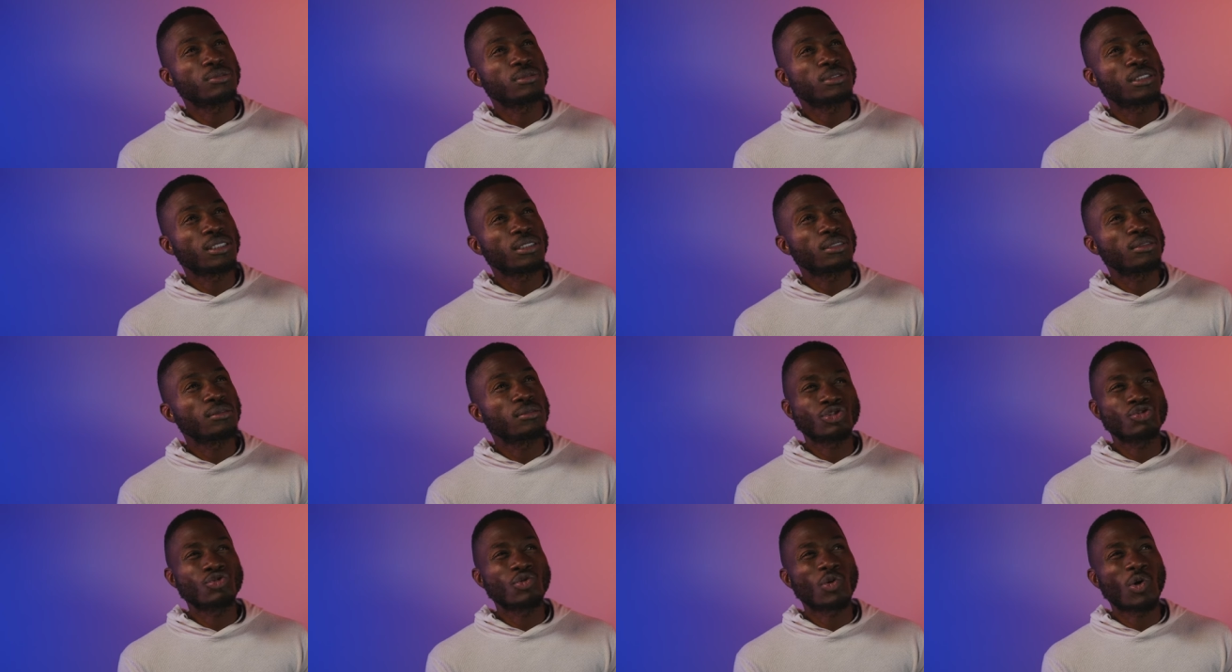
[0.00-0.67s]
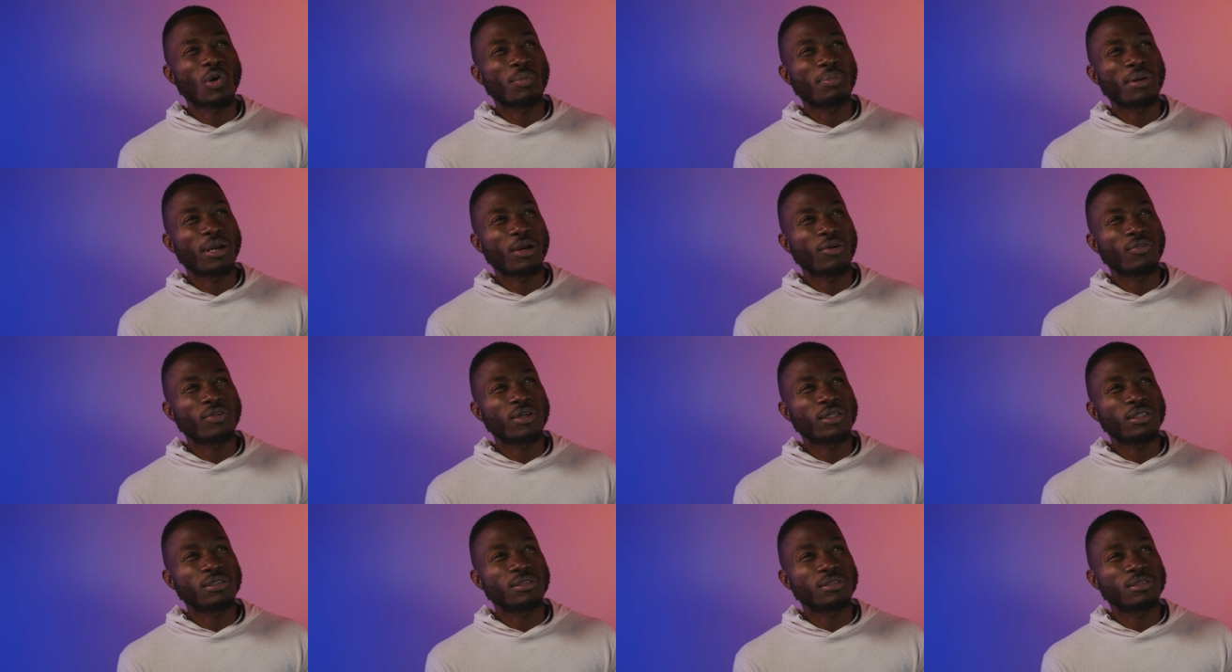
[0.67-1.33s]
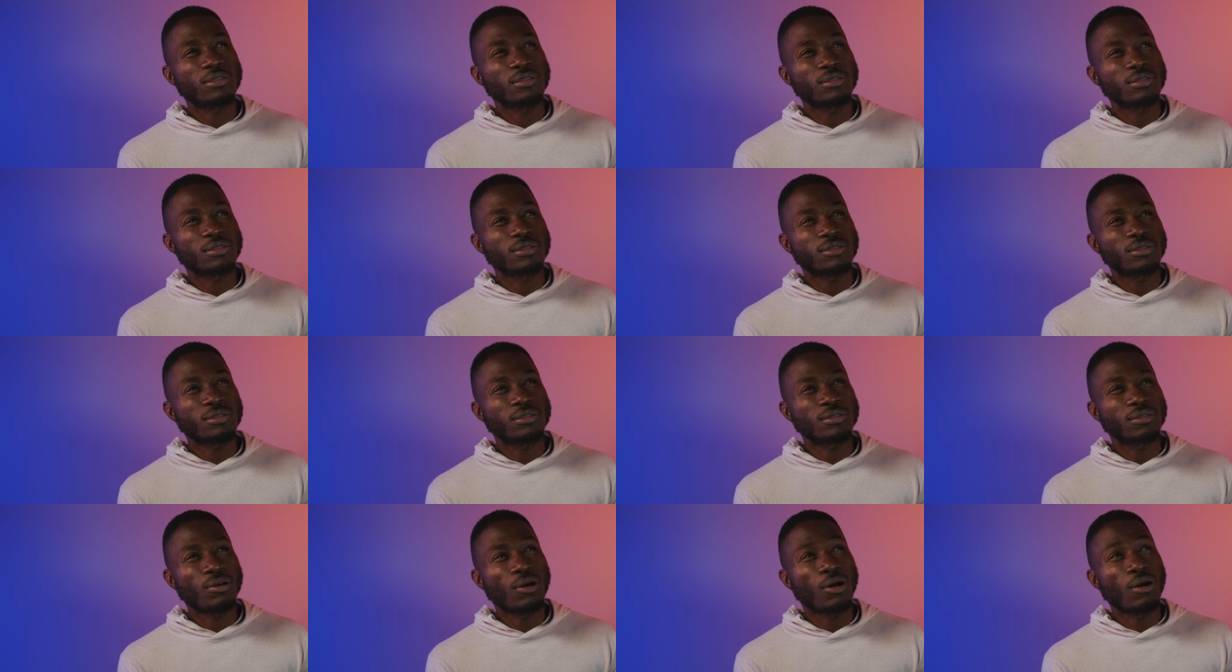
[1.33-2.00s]
and strawberries,
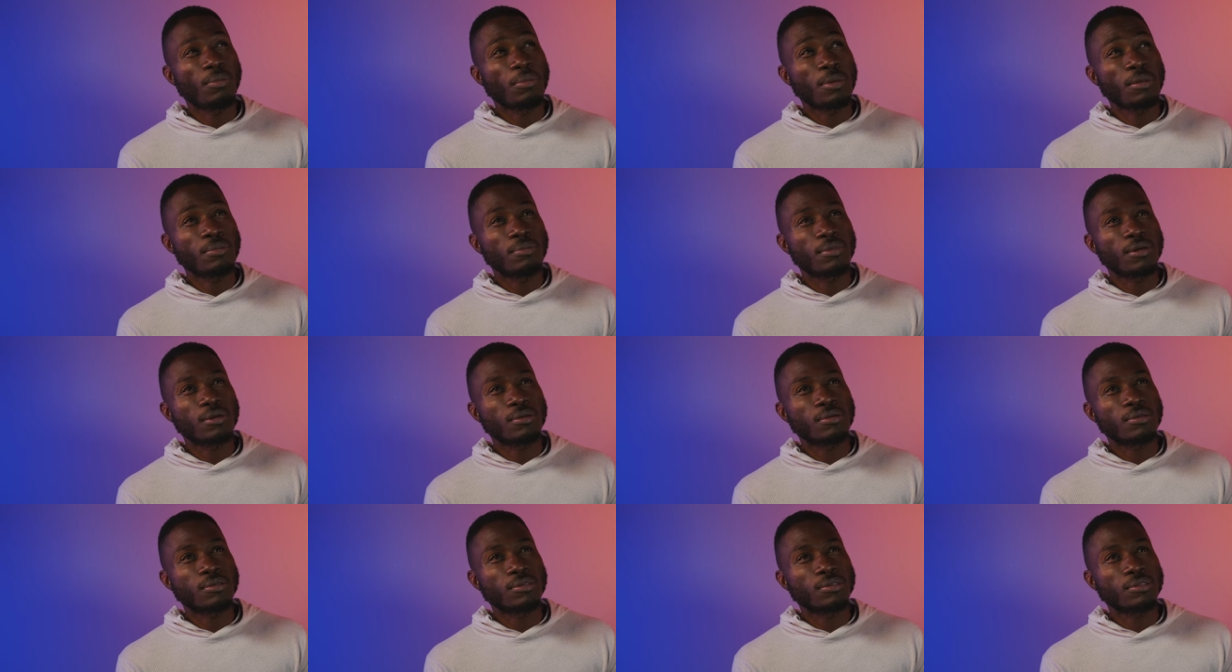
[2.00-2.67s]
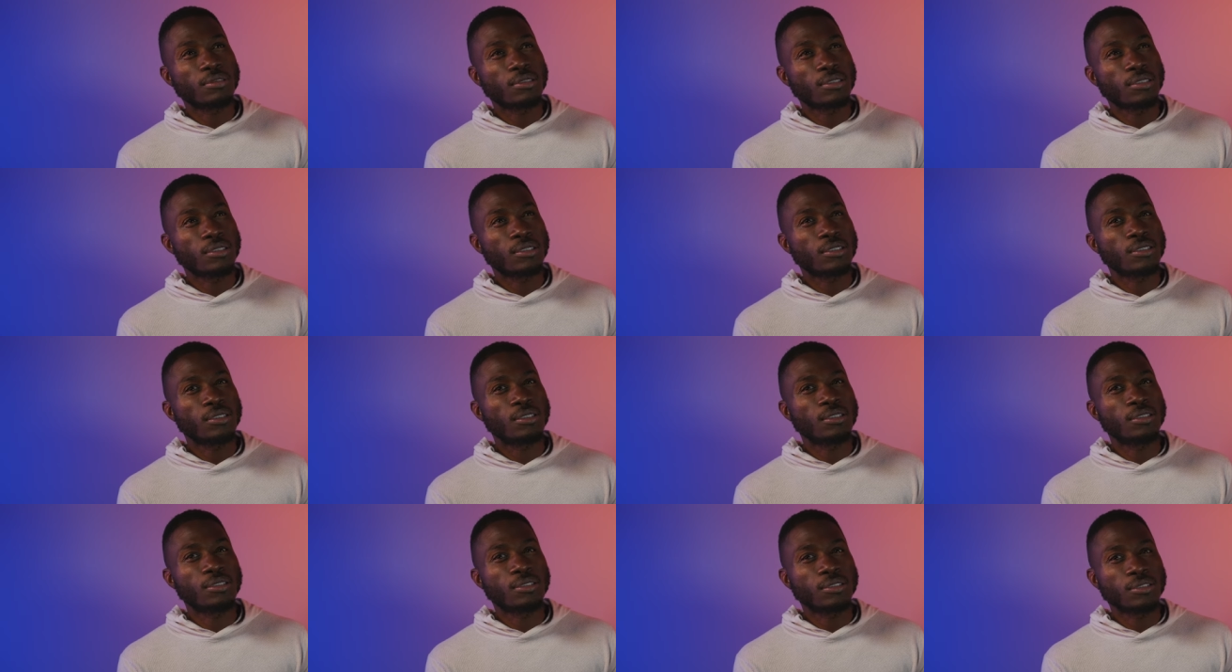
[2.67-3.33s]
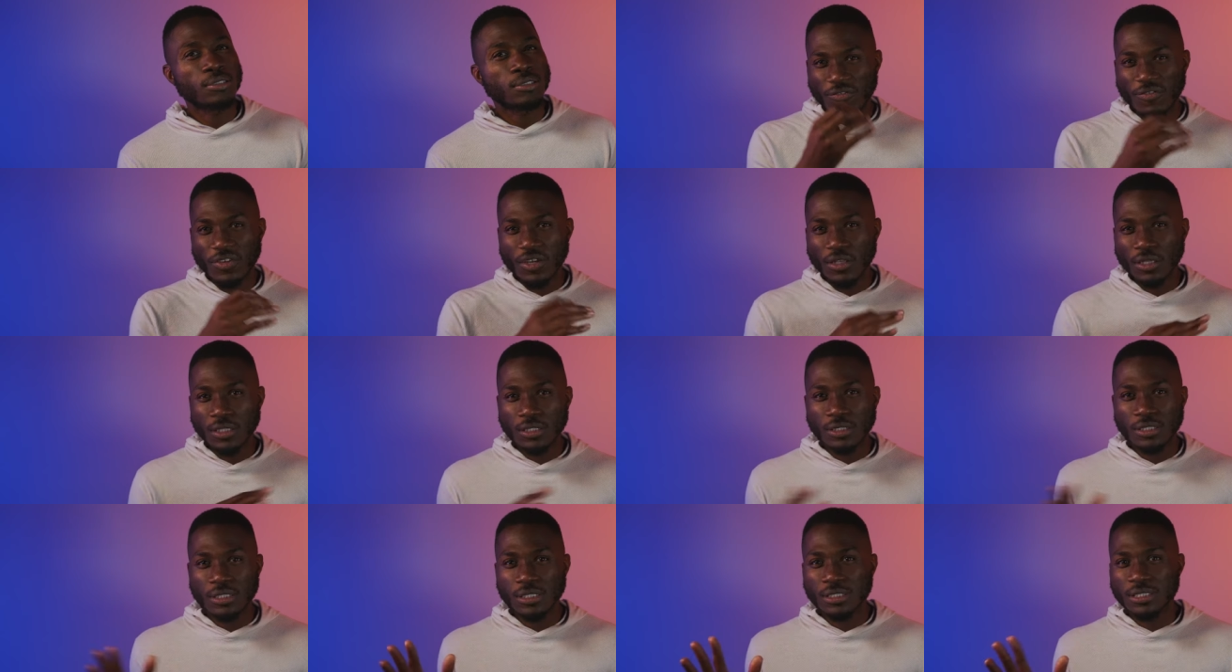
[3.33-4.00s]
almond milk, yeah
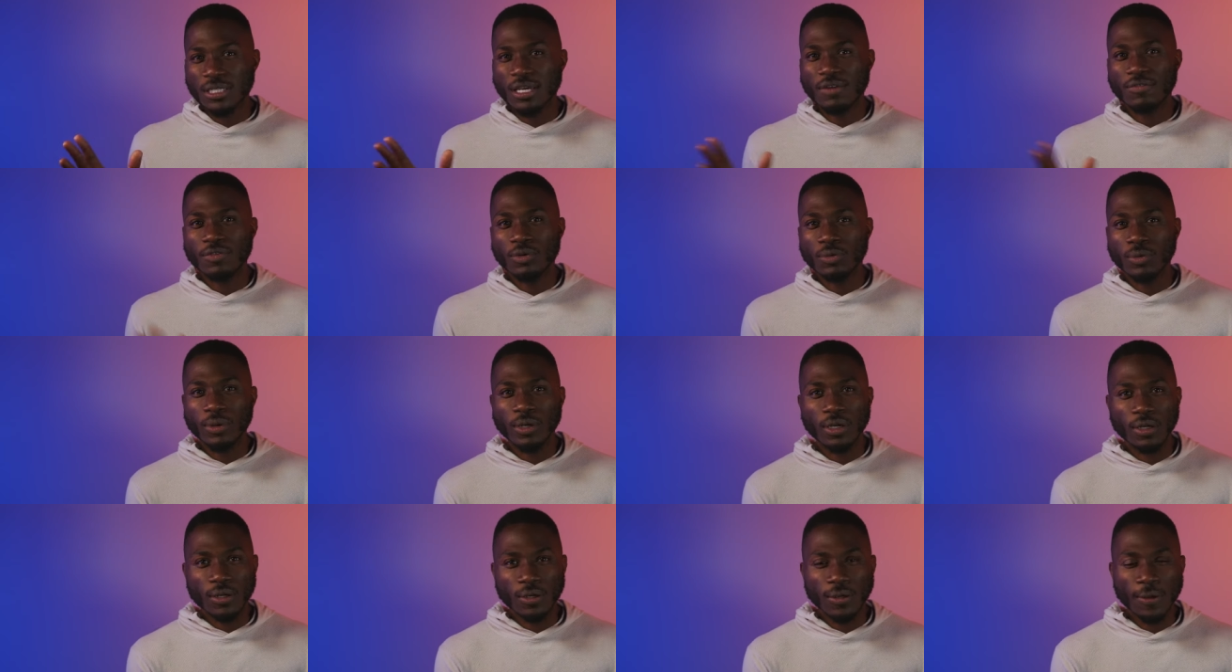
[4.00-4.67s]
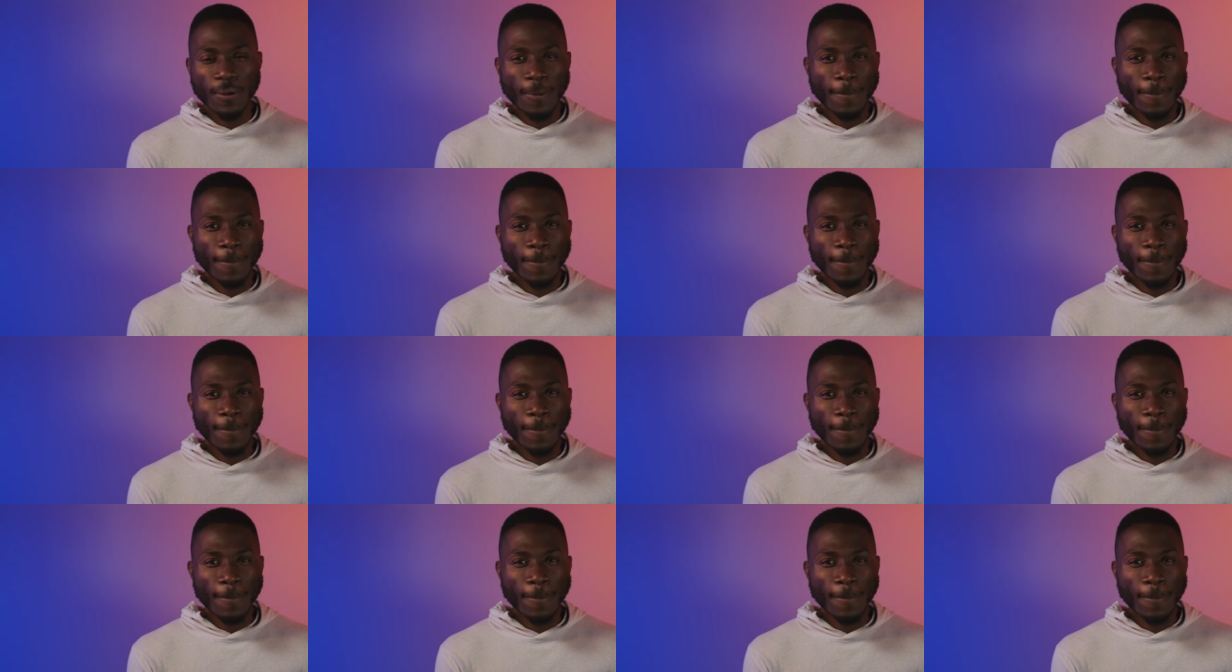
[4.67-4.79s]
feelings is everywhere.